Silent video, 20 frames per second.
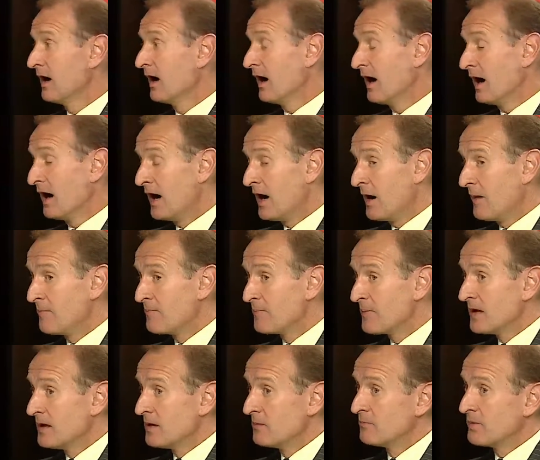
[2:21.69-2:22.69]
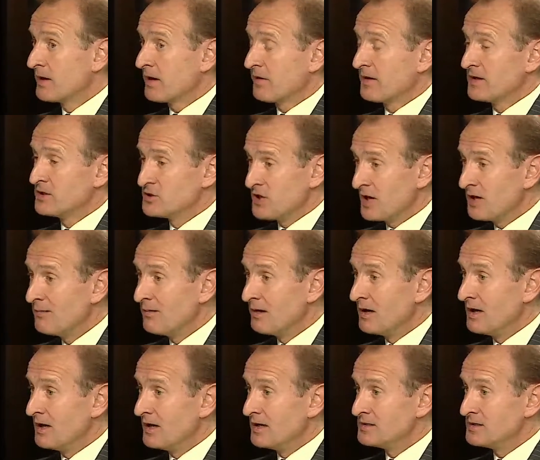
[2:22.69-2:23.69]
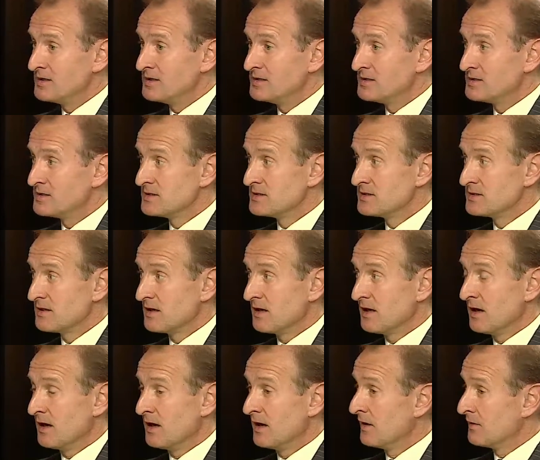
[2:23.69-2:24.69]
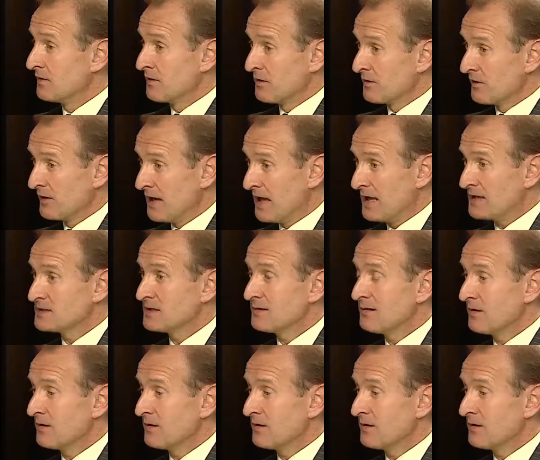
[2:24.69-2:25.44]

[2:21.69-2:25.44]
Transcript: But I think generally it is the latter.